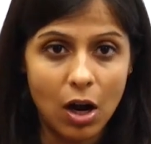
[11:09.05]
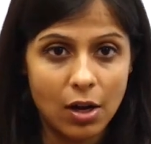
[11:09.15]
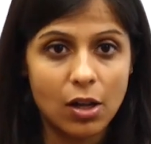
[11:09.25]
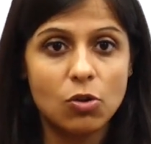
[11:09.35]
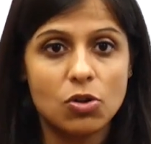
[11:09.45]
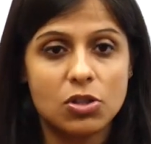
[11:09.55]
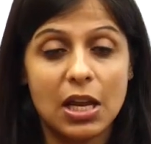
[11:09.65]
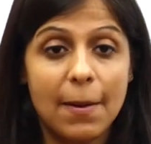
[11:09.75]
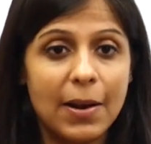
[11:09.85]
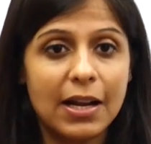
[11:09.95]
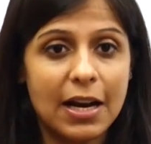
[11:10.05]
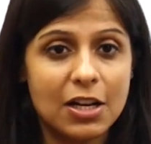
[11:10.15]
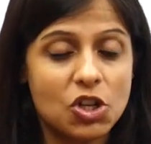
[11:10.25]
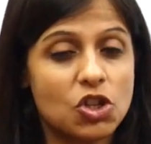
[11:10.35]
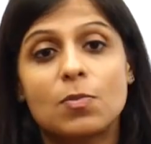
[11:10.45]
under those terrible
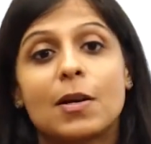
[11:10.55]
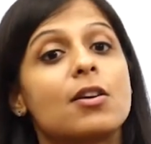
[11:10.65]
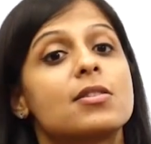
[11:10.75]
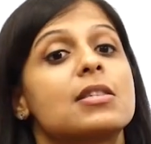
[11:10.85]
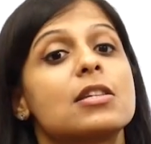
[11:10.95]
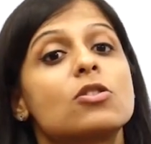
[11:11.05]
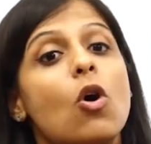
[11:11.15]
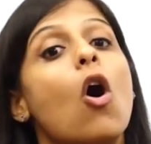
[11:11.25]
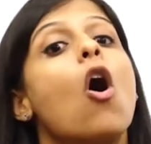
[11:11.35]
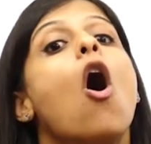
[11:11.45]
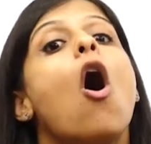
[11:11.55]
conditions because there's no